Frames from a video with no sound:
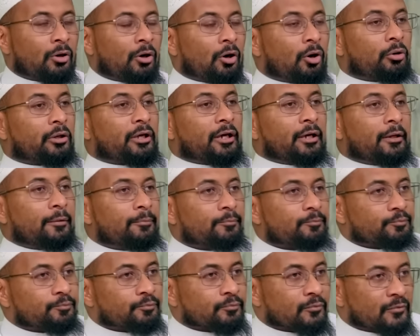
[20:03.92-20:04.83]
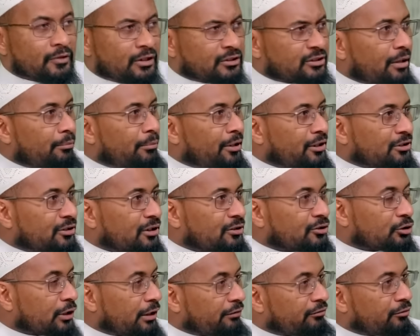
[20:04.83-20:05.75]
Okay. Does that make
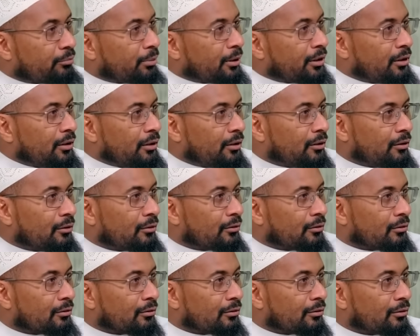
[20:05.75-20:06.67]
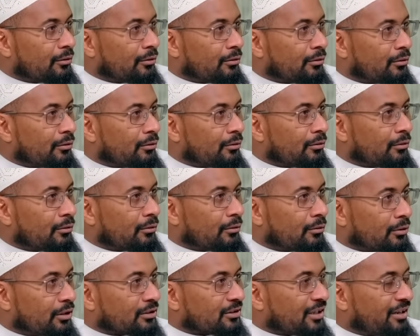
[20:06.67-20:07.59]
sense to everybody?
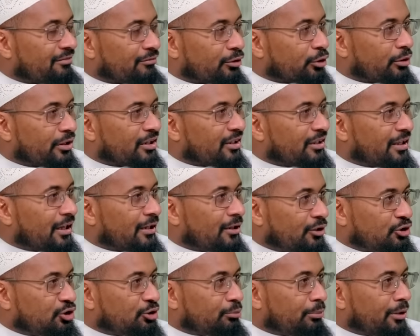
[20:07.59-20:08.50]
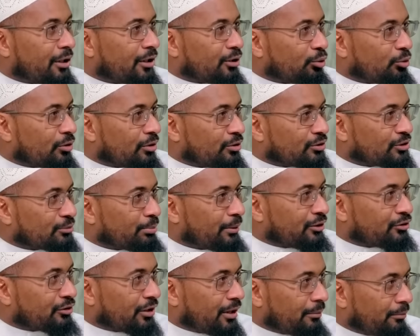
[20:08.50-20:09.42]
Because I have a great analogy, but I don't want to
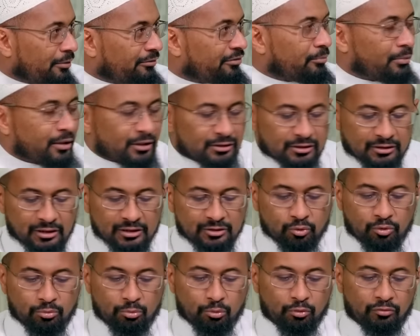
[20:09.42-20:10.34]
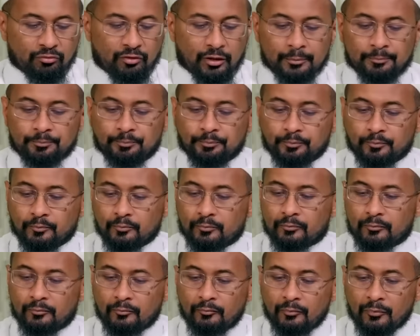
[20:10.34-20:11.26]
spend time. If it makes sense, we'll move on.
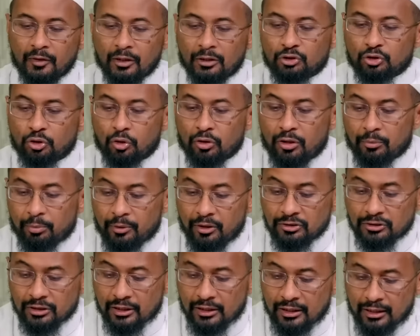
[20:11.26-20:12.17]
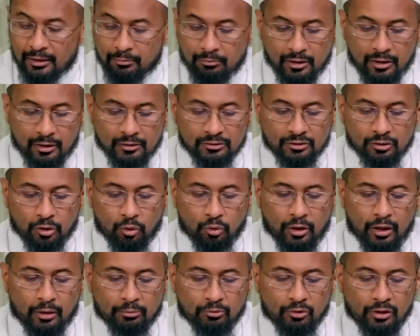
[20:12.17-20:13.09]
So the Prophet,
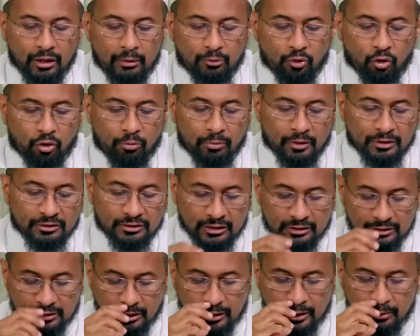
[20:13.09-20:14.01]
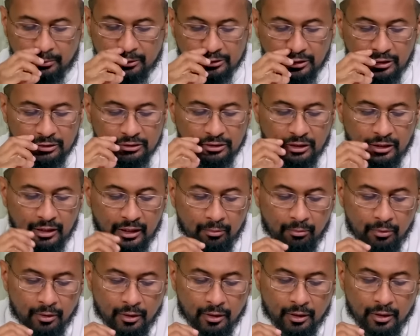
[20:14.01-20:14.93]
so Abdullah ibn Umar says, the Nabi Sallallahu Alaihi
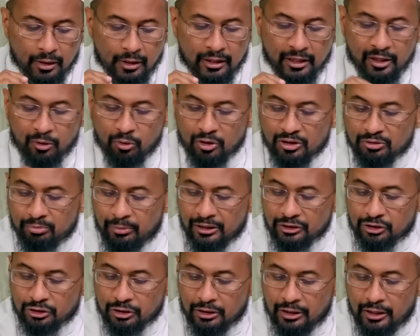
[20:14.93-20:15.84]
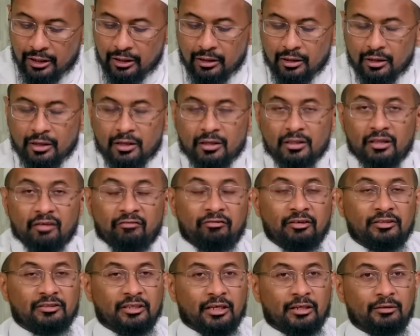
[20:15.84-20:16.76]
Wasallam, he was mentioning the
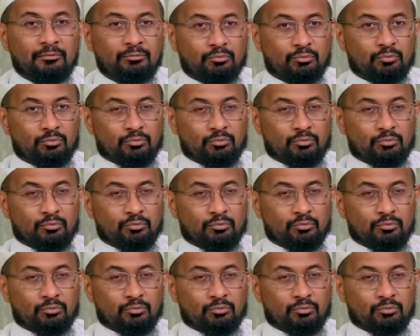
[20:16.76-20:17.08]
fitan,